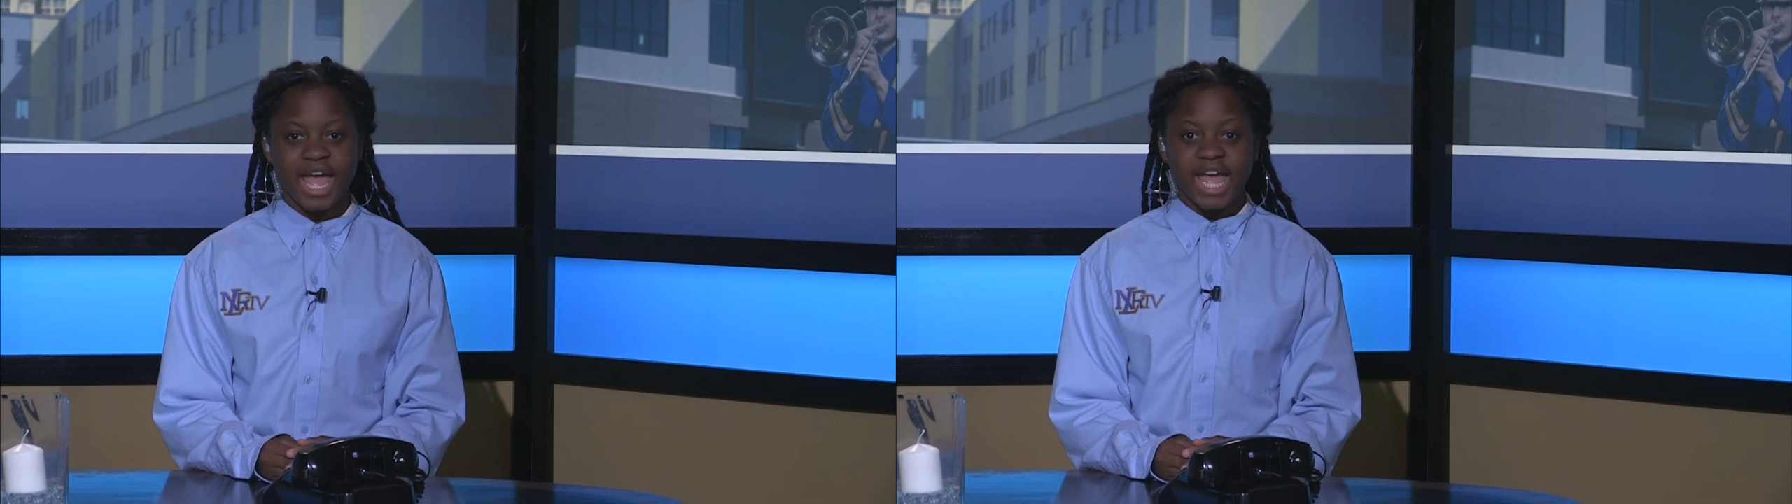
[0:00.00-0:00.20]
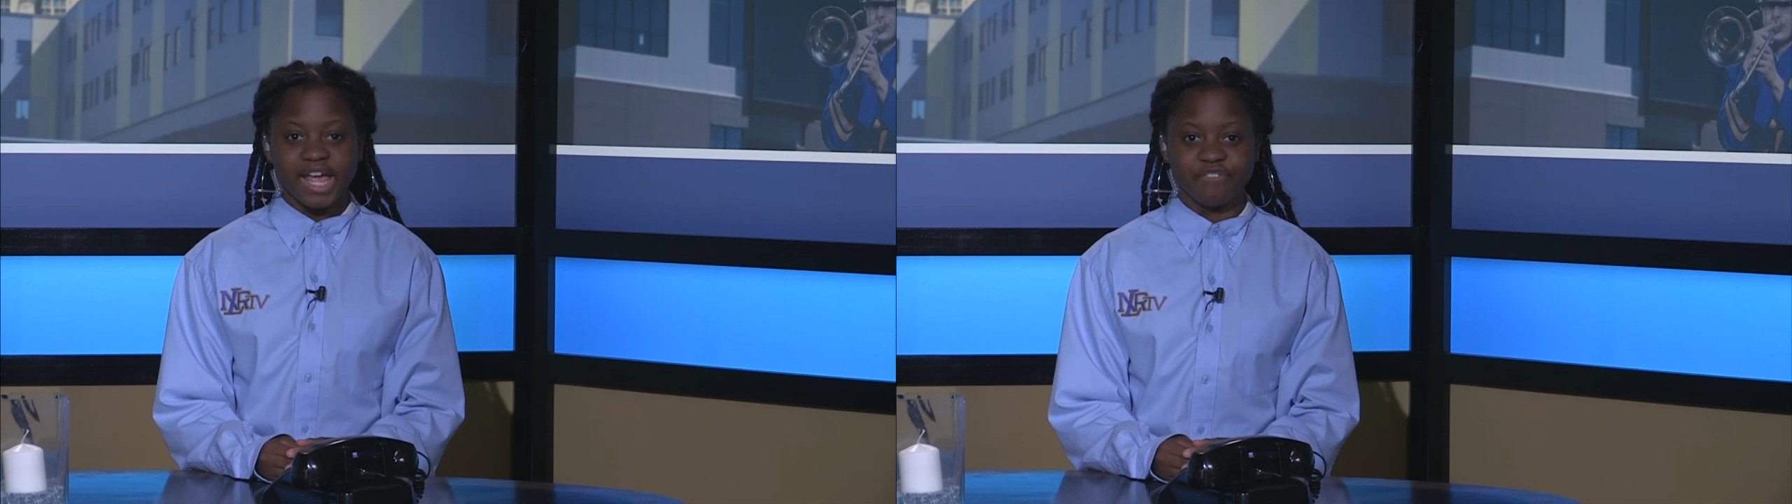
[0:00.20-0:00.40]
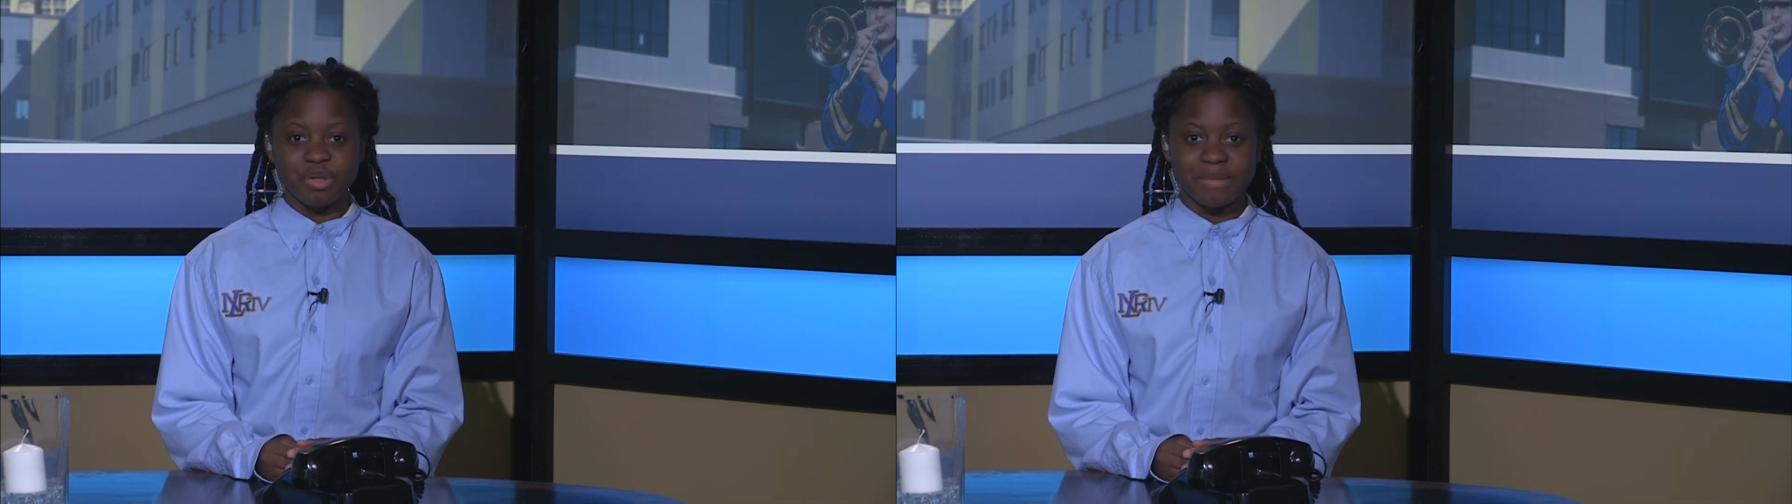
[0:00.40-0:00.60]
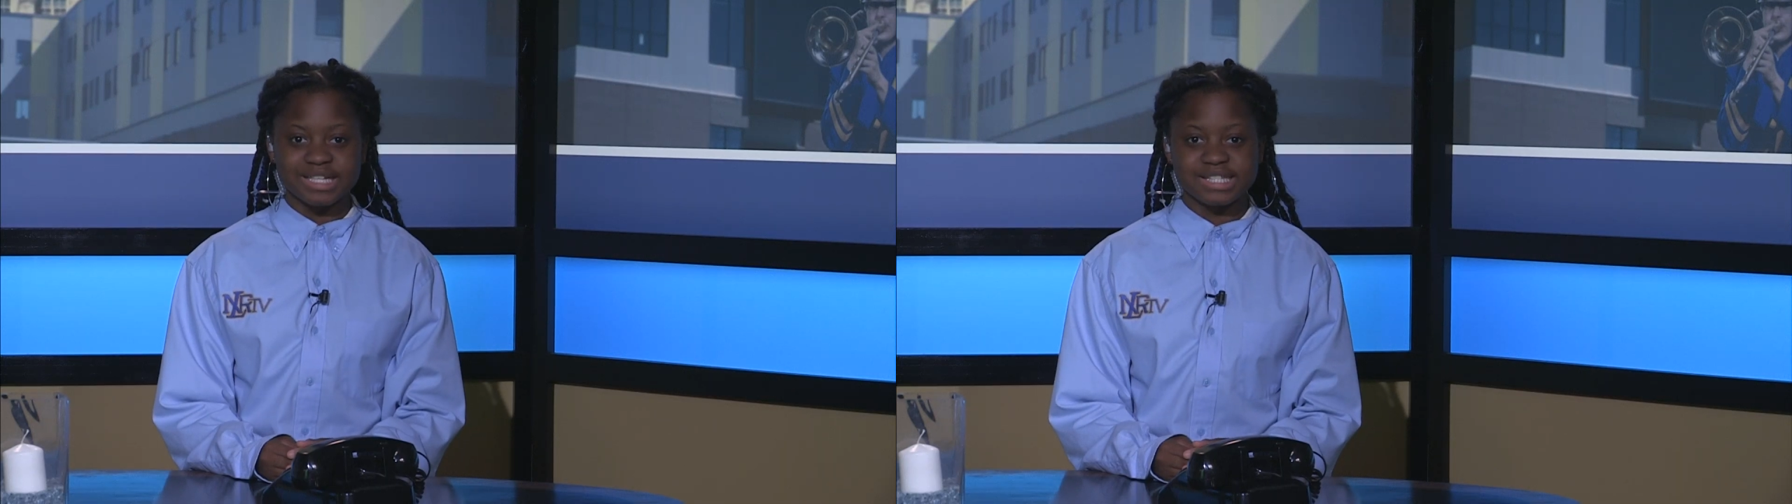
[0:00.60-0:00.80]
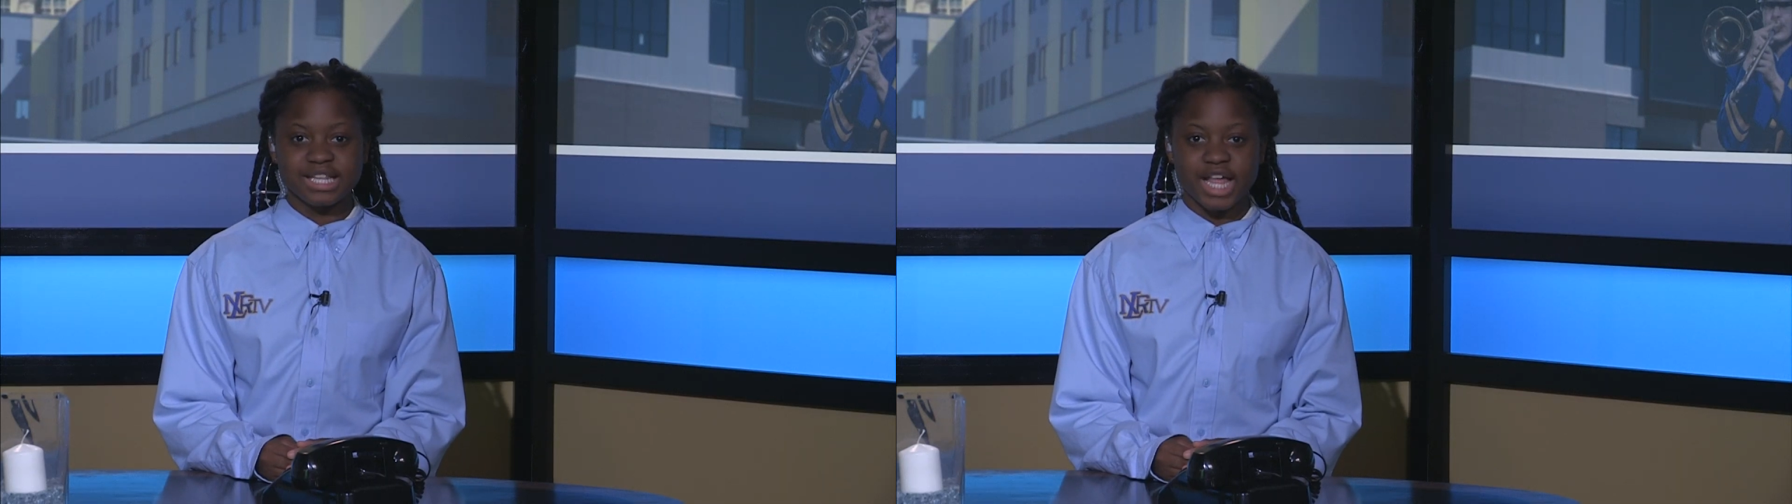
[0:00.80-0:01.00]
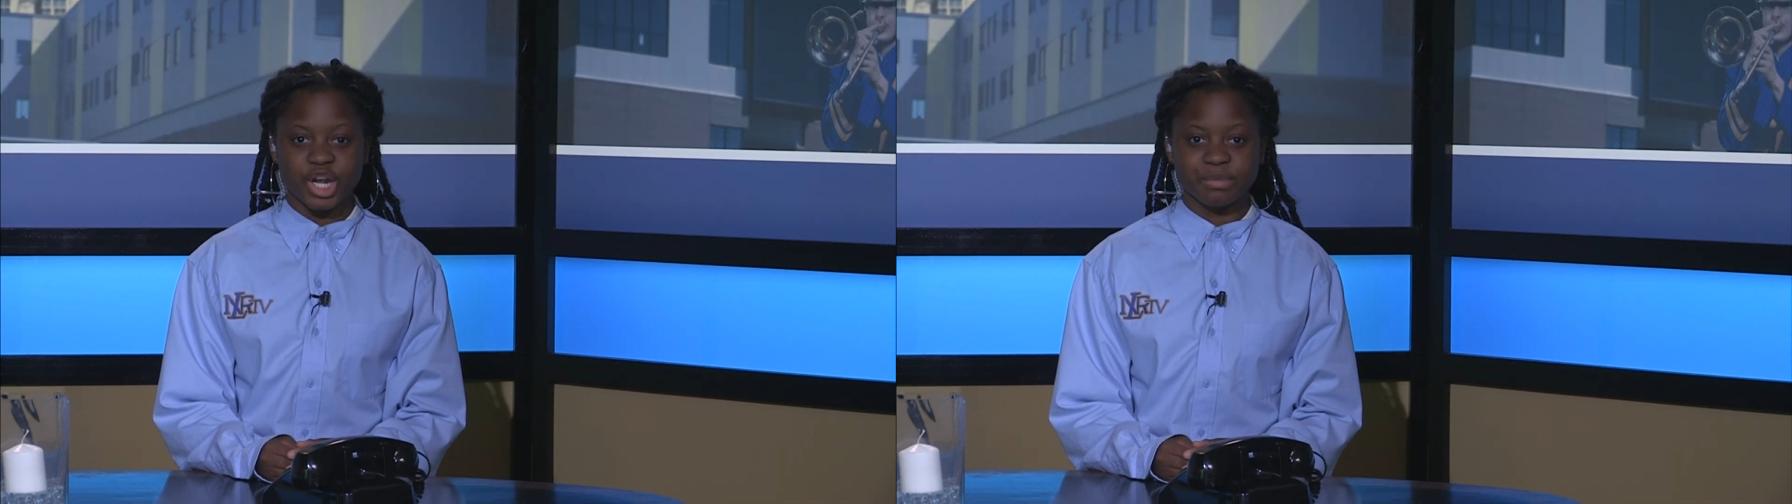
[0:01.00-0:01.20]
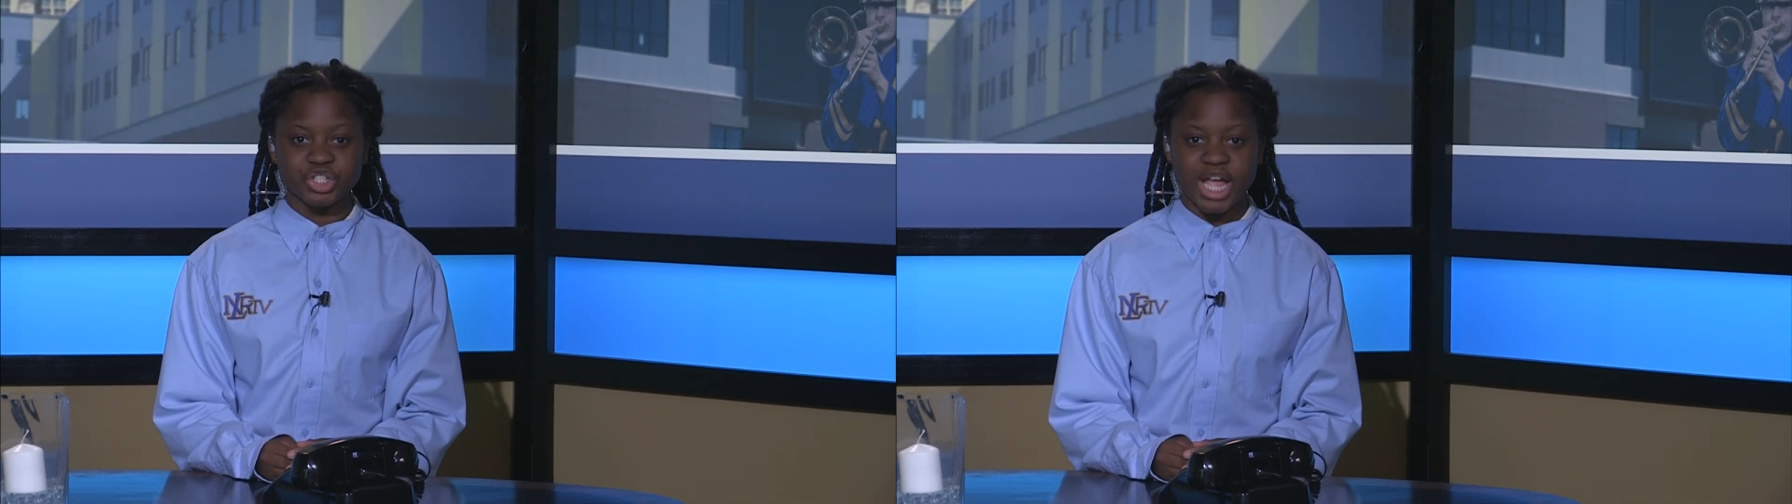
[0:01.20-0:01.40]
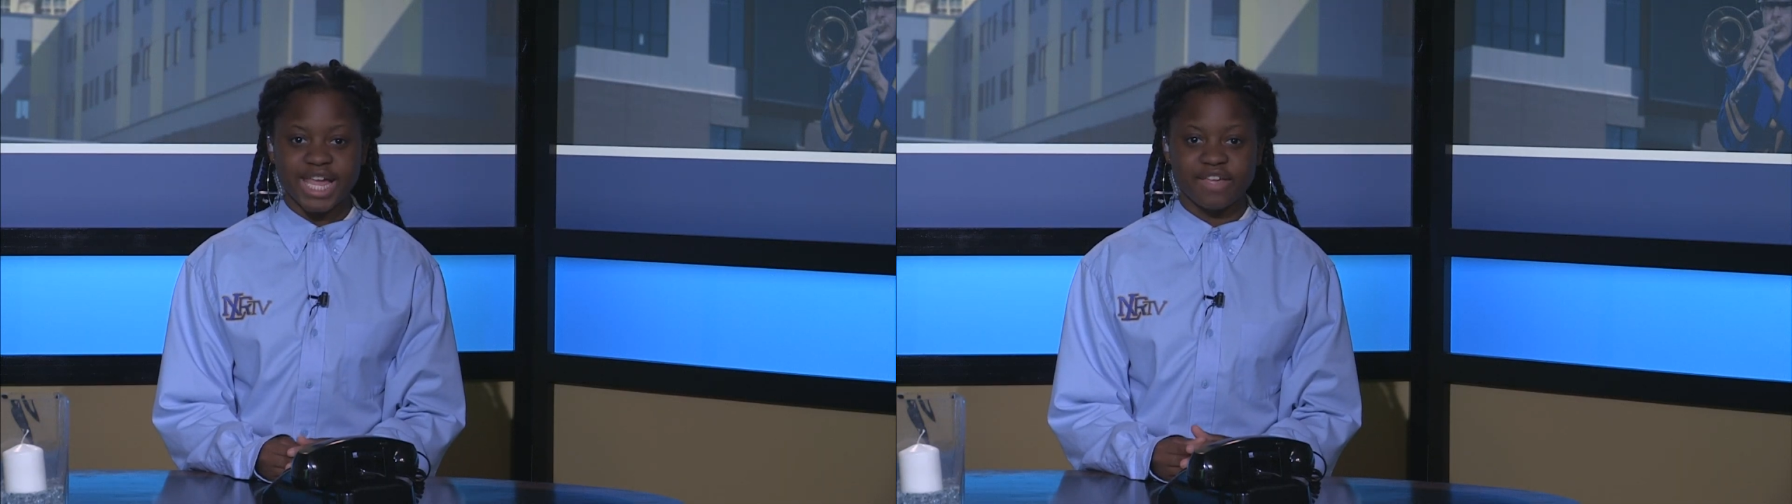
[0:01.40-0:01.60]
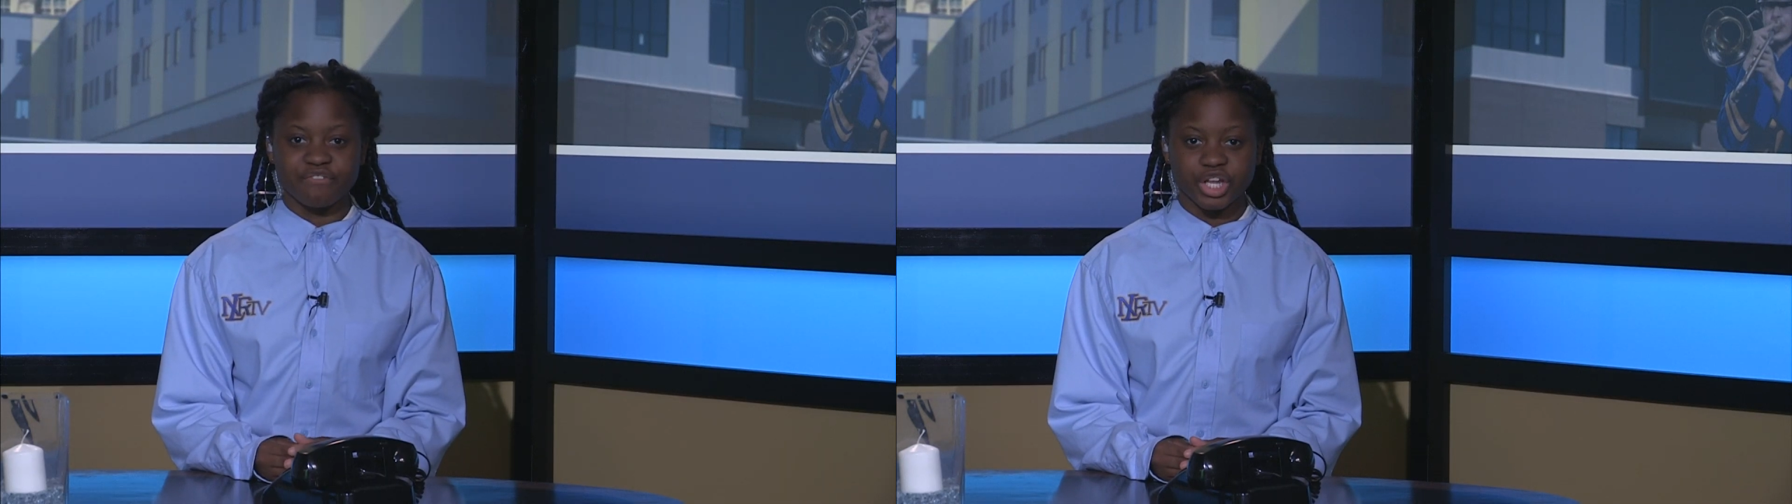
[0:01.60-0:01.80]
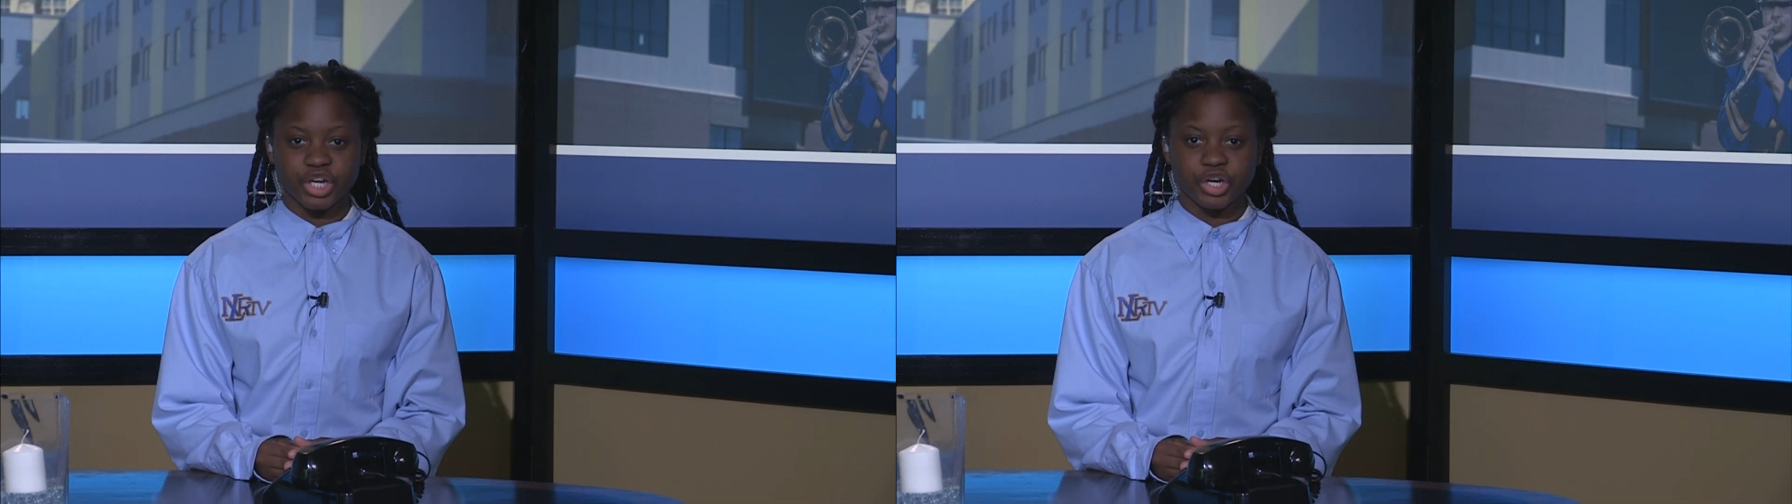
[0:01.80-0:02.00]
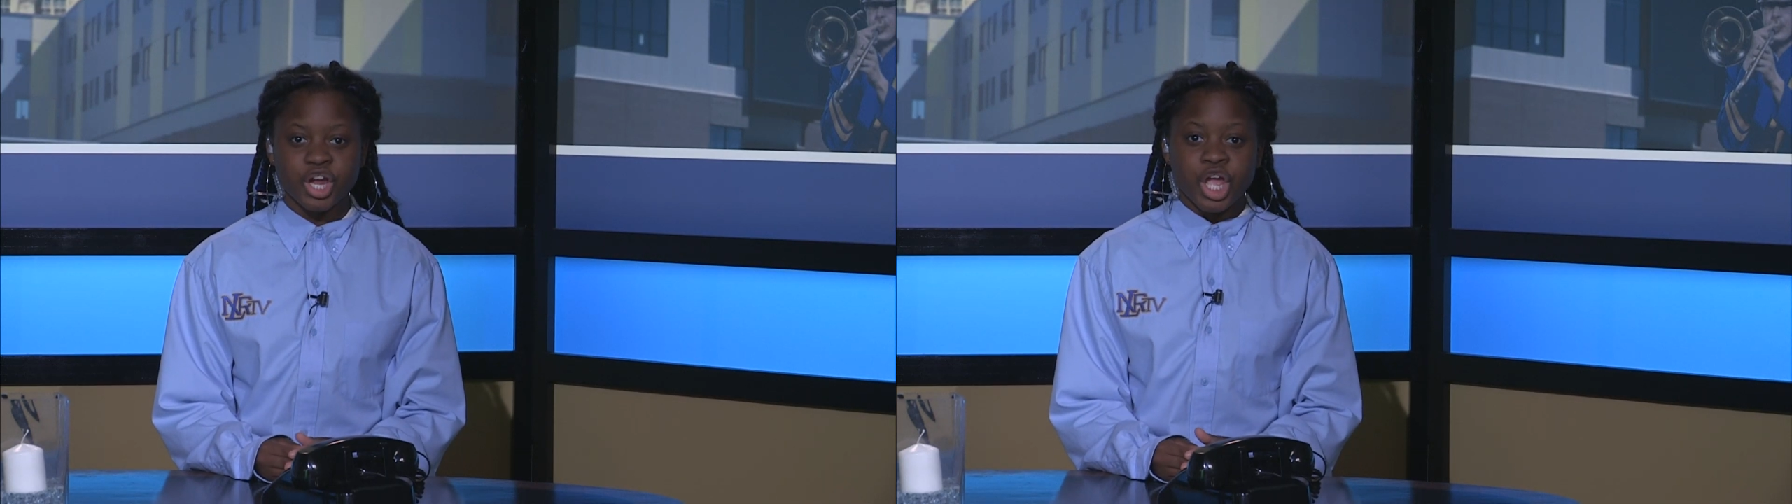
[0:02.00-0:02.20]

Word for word: If you missed the Letterman jacket vendor,